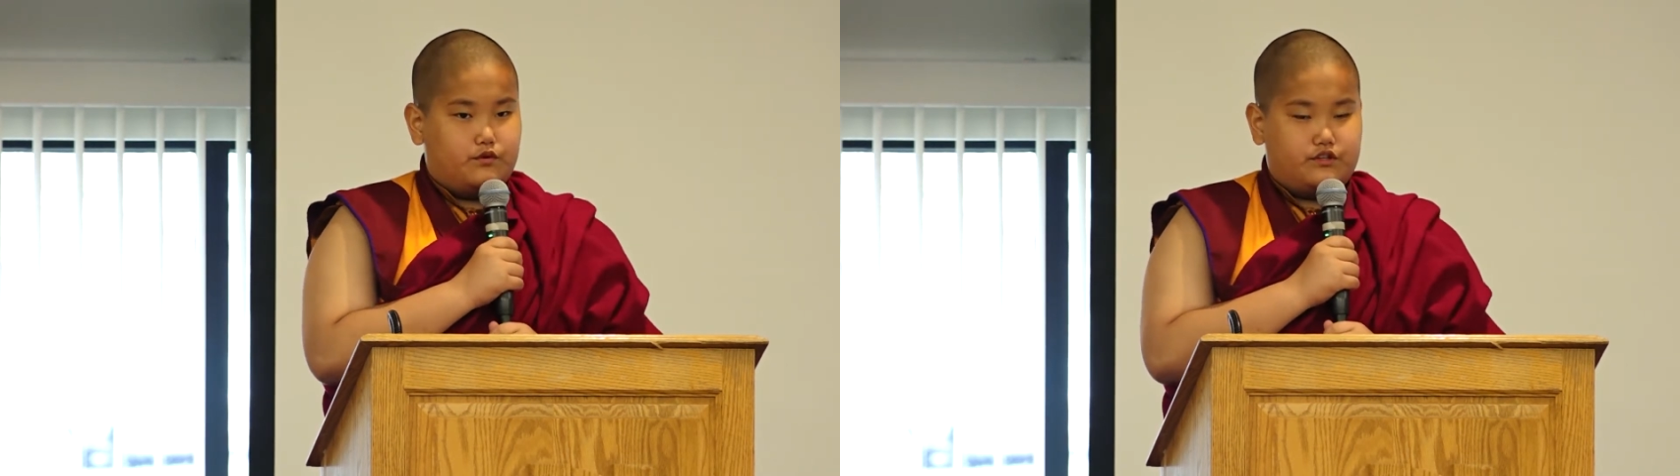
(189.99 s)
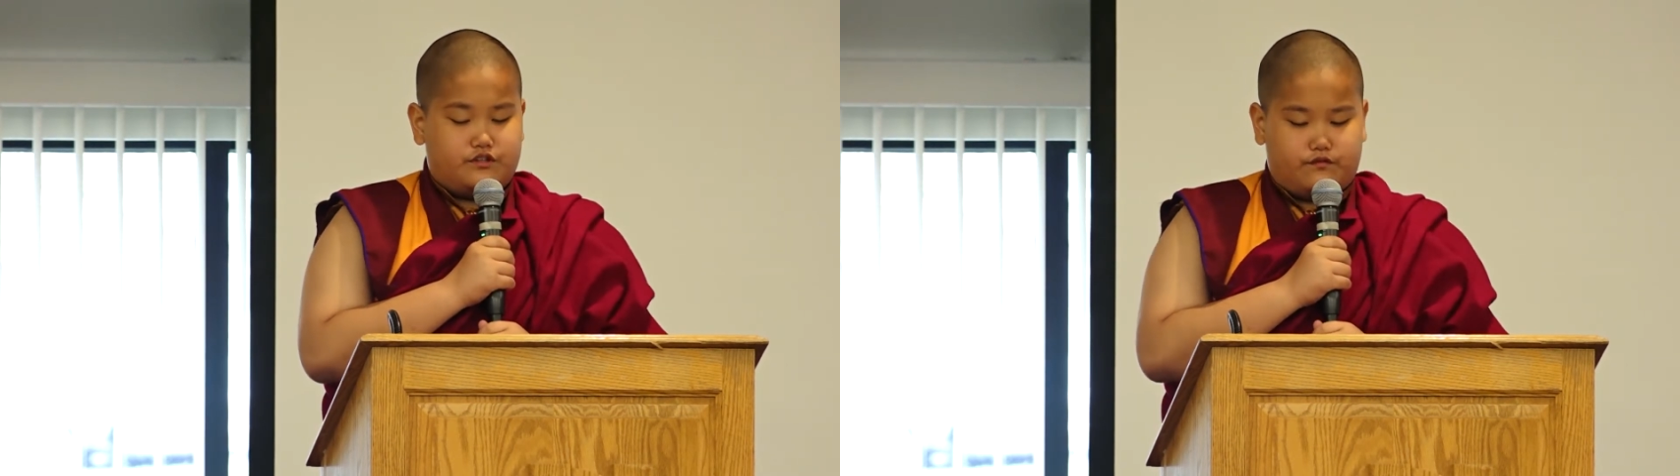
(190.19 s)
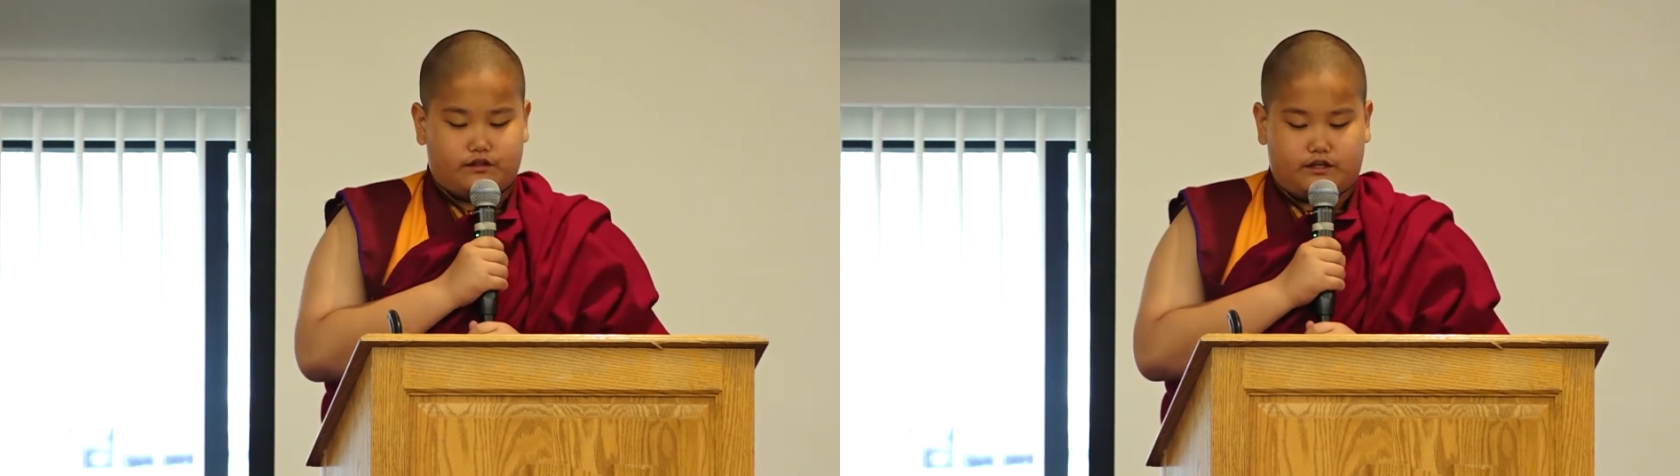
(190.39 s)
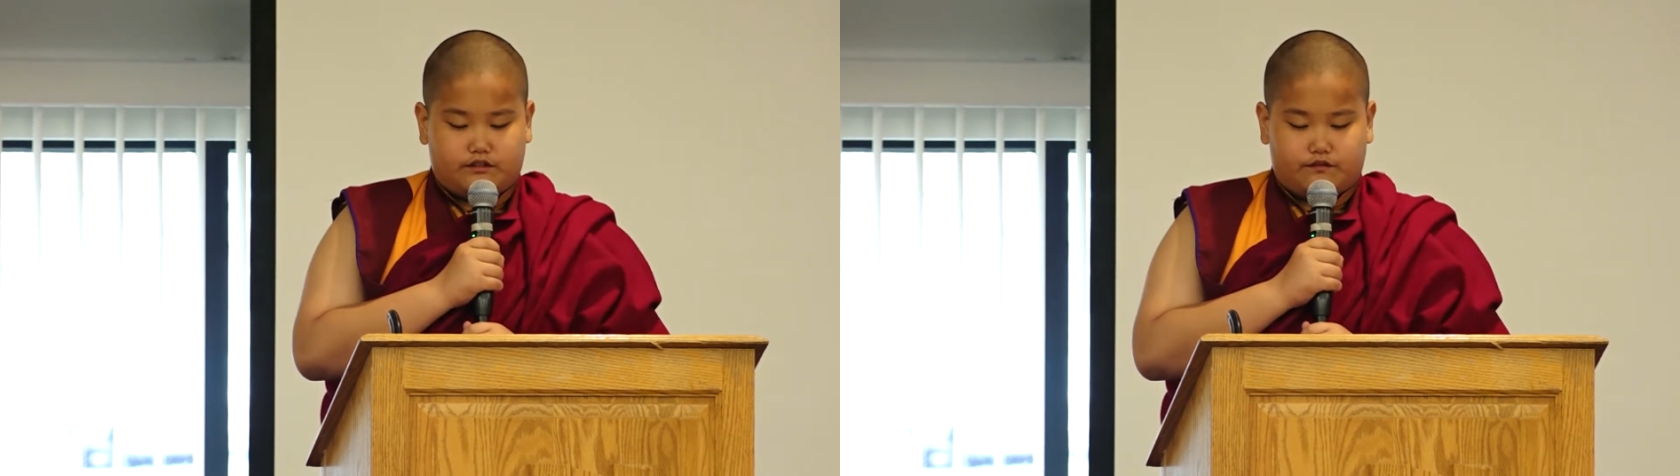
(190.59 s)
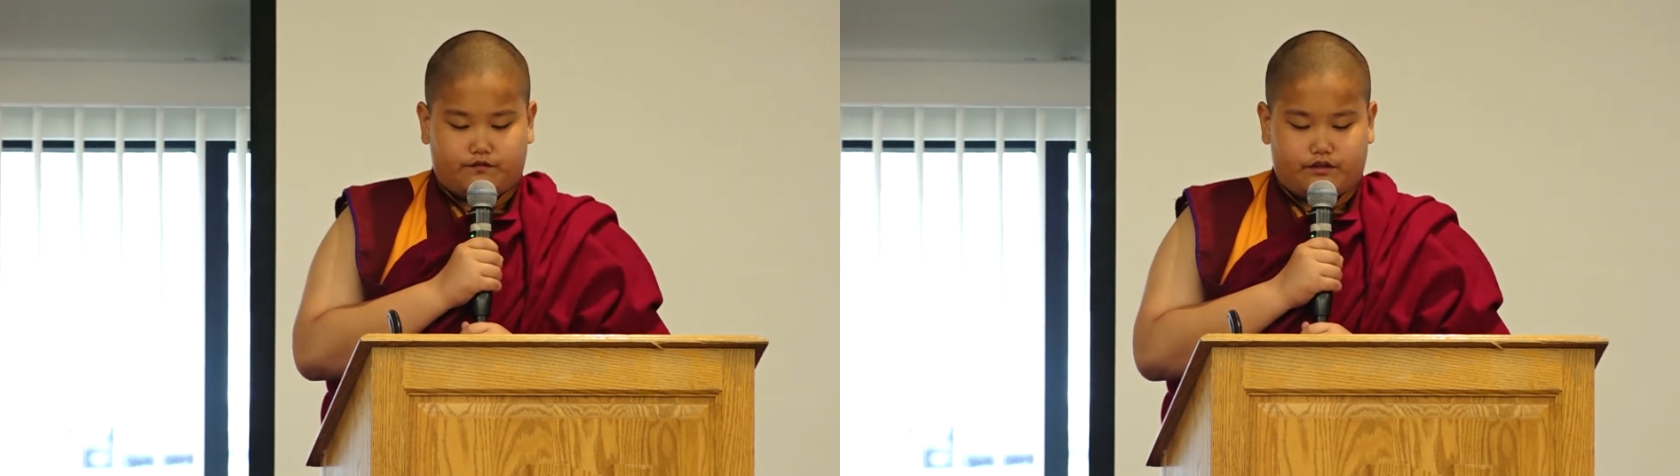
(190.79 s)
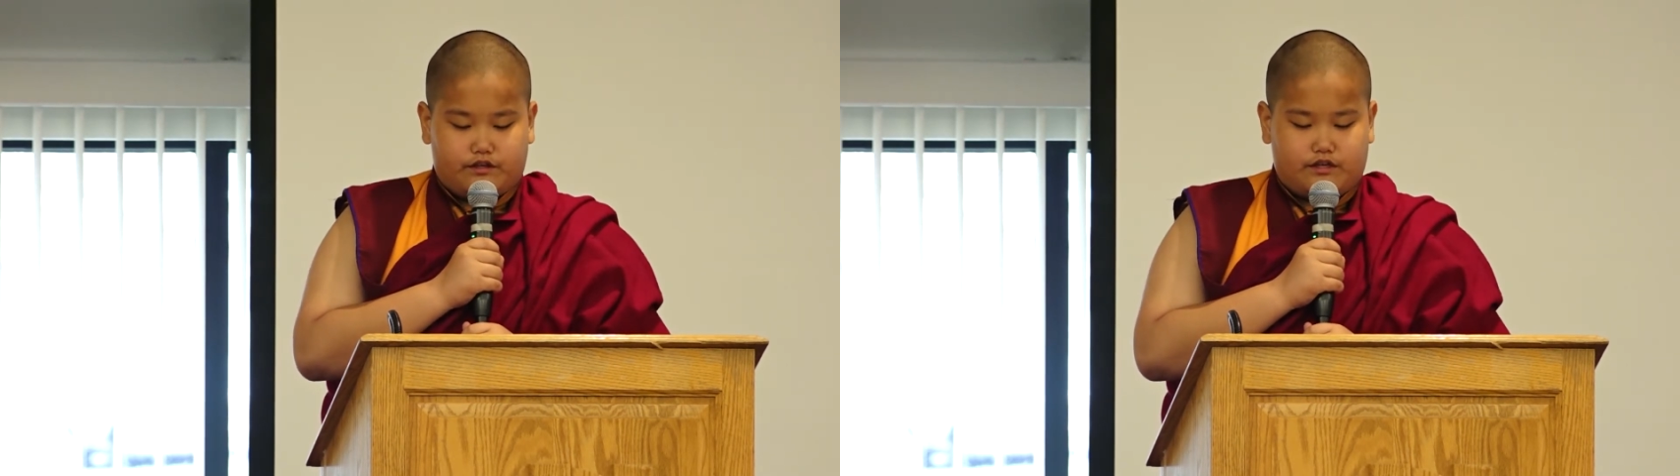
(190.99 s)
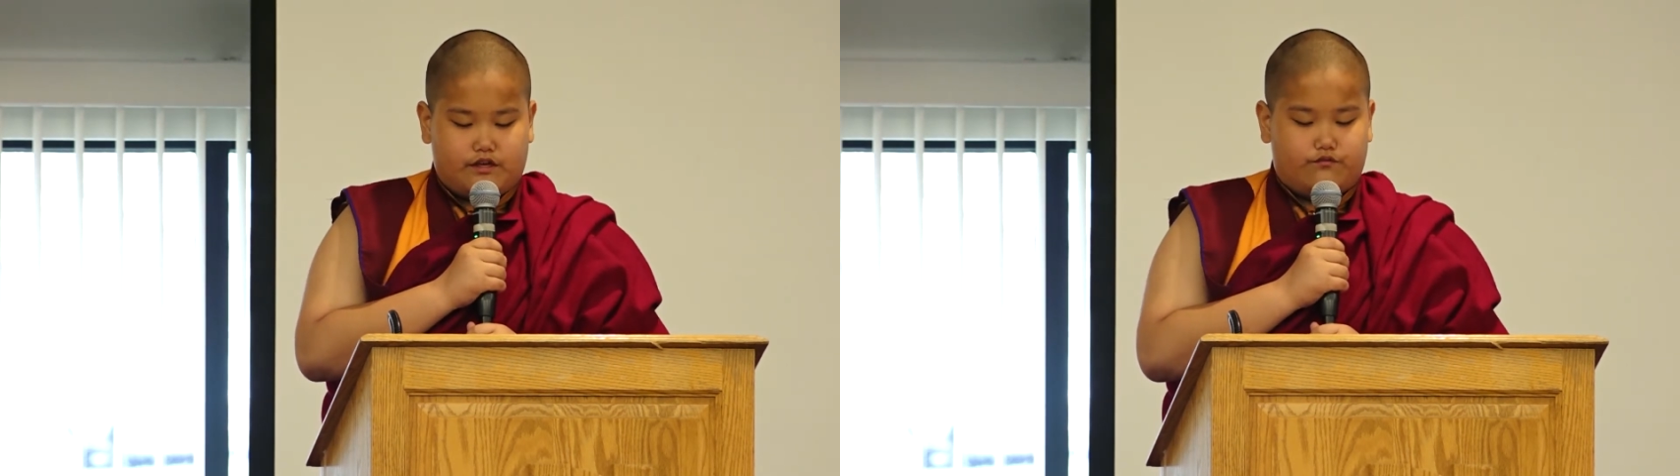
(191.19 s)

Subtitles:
Buddhist philosophy,